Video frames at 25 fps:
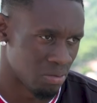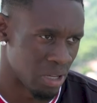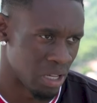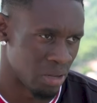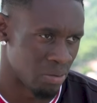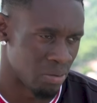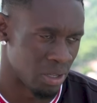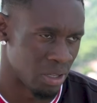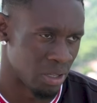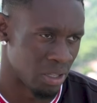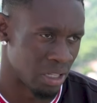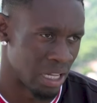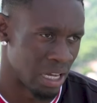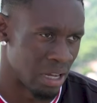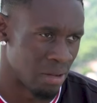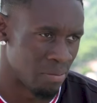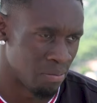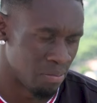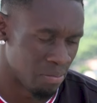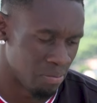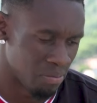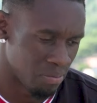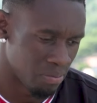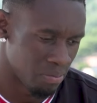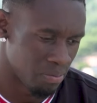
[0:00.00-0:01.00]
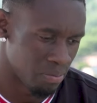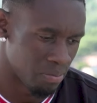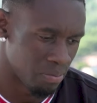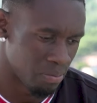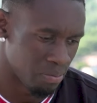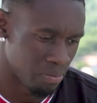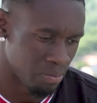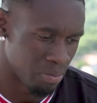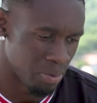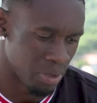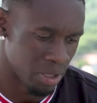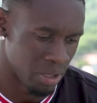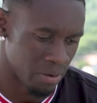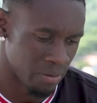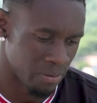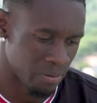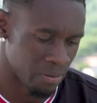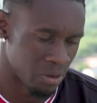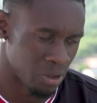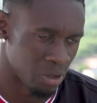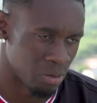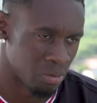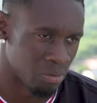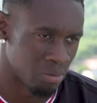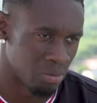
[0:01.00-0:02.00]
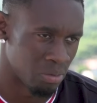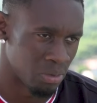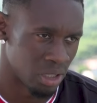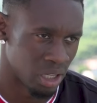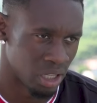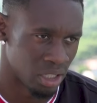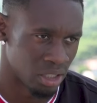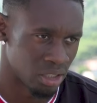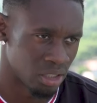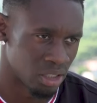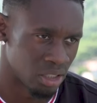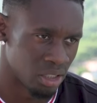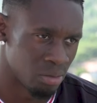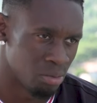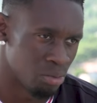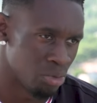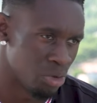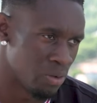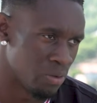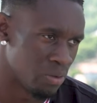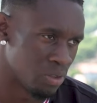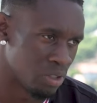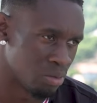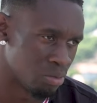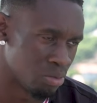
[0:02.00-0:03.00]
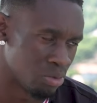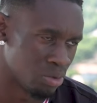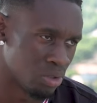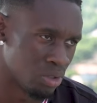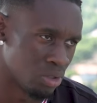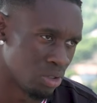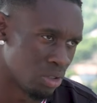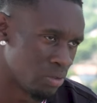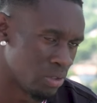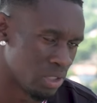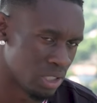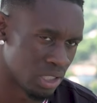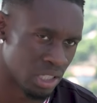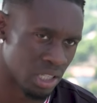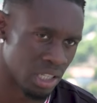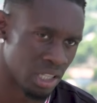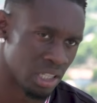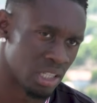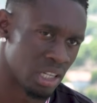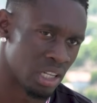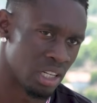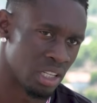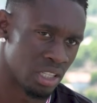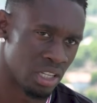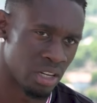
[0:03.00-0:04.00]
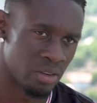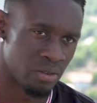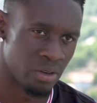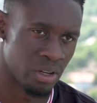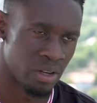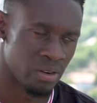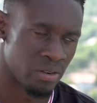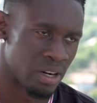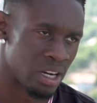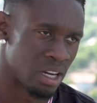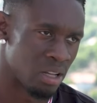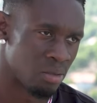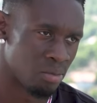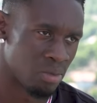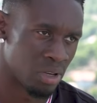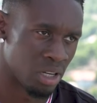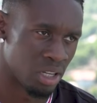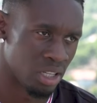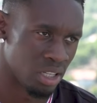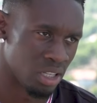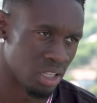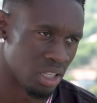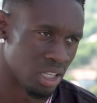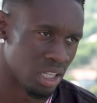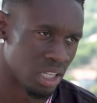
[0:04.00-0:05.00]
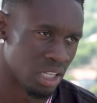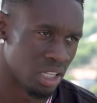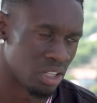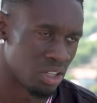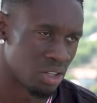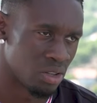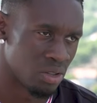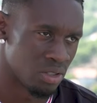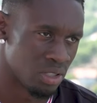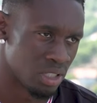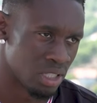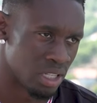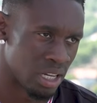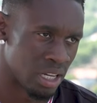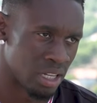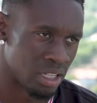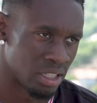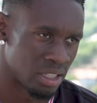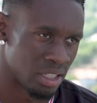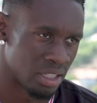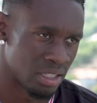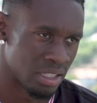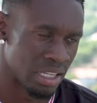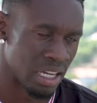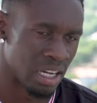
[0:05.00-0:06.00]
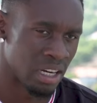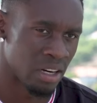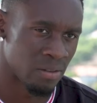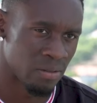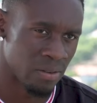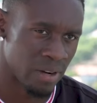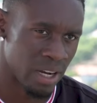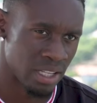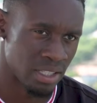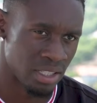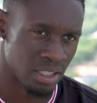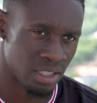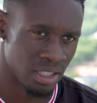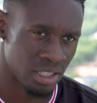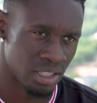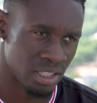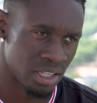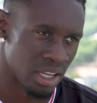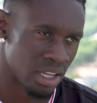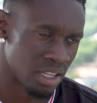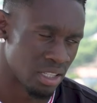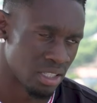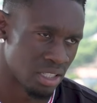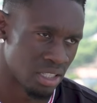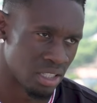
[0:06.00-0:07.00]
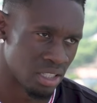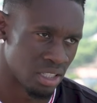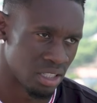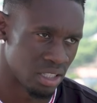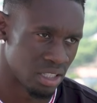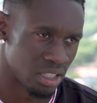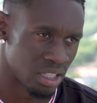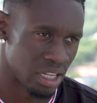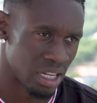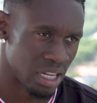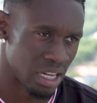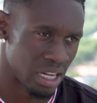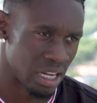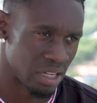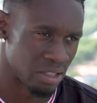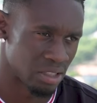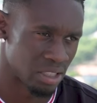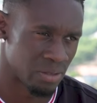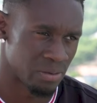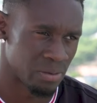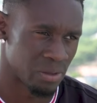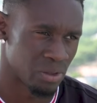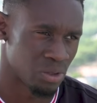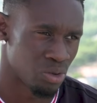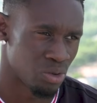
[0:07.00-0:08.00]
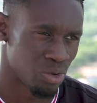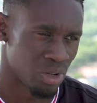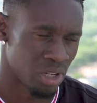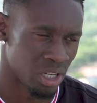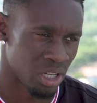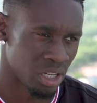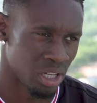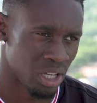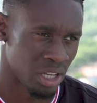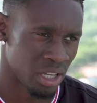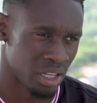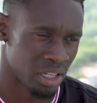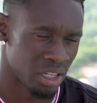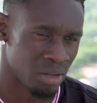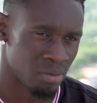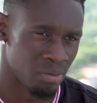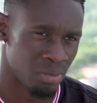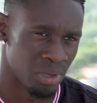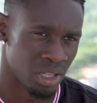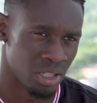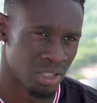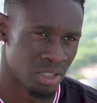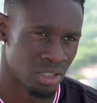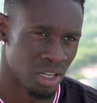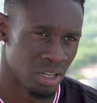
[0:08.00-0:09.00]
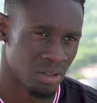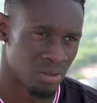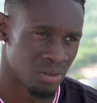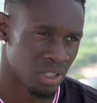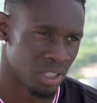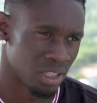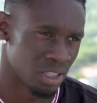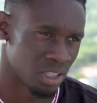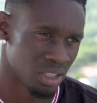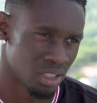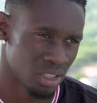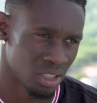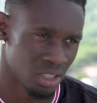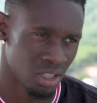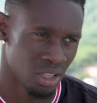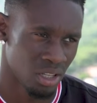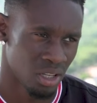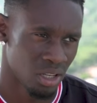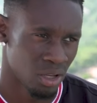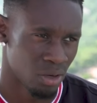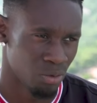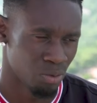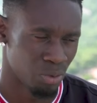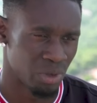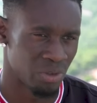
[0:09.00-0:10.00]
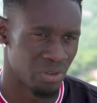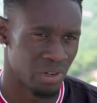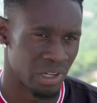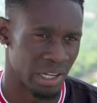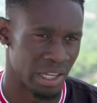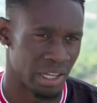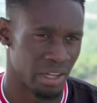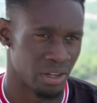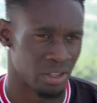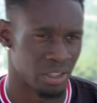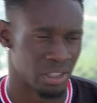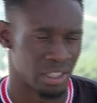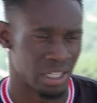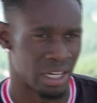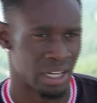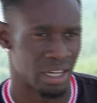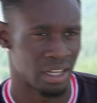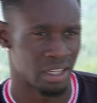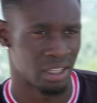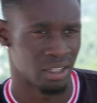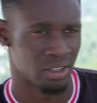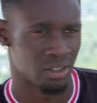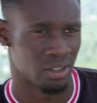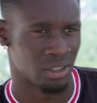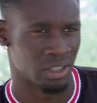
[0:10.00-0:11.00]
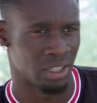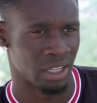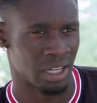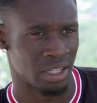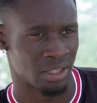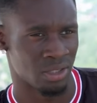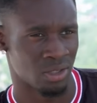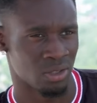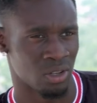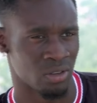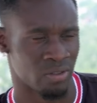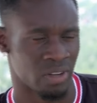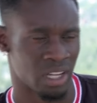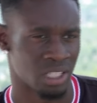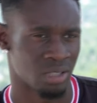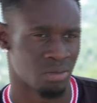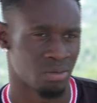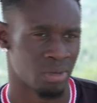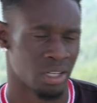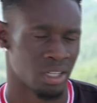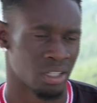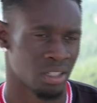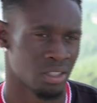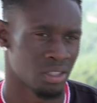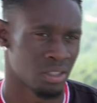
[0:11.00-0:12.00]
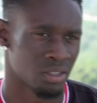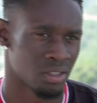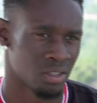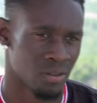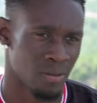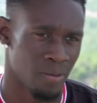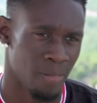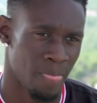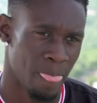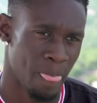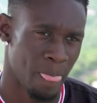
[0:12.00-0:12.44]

maybe like being from London and moving abroad, obviously he done it the other way around, but he knows that the sacrifices it takes and how difficult it can be. So I think we relate on that sort of aspect.